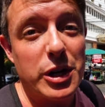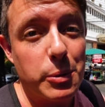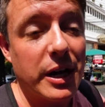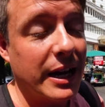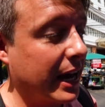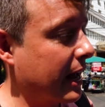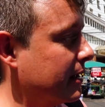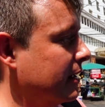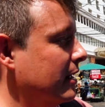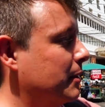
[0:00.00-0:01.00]
what you were gonna get.
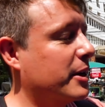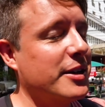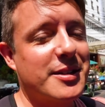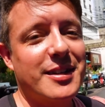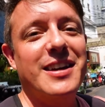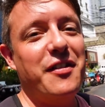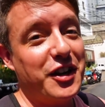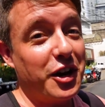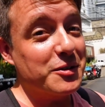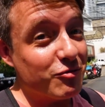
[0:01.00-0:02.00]
Because if you
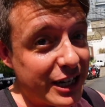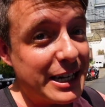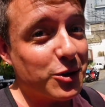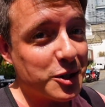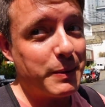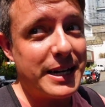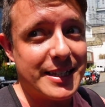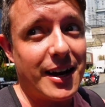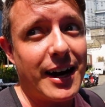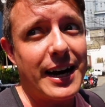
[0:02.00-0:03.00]
don't read or speak
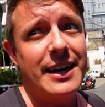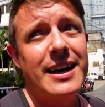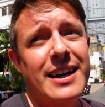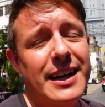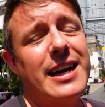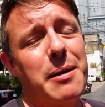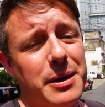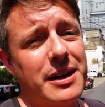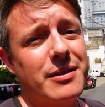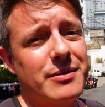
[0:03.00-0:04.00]
Thai, it can
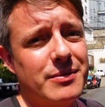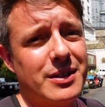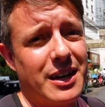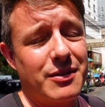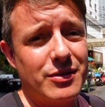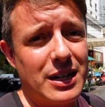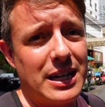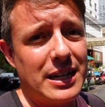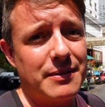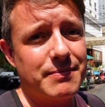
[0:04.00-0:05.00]
be, yeah,
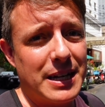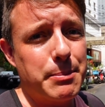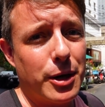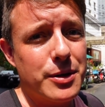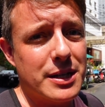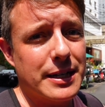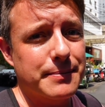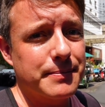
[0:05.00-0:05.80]
really imposing.